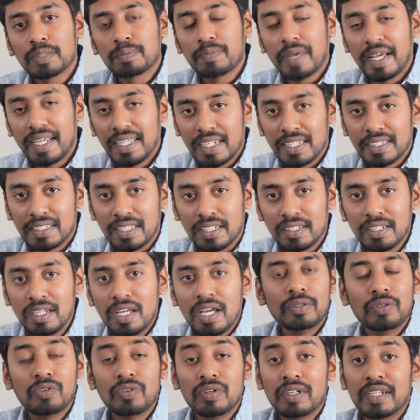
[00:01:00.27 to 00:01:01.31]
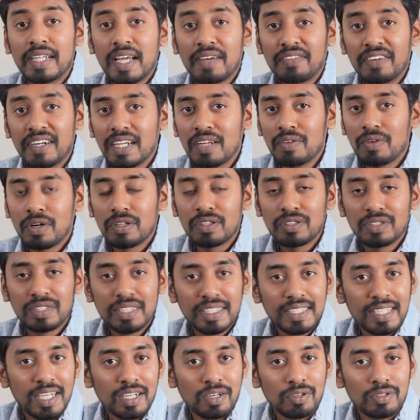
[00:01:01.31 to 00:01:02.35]
migration, you will definitely want to
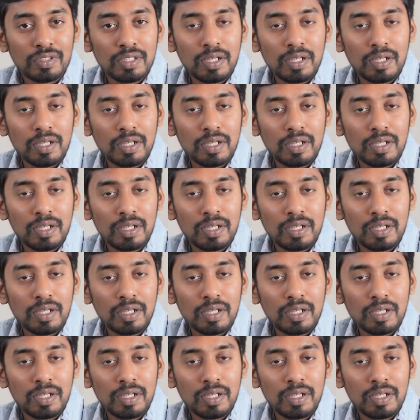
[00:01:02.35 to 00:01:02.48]
stick around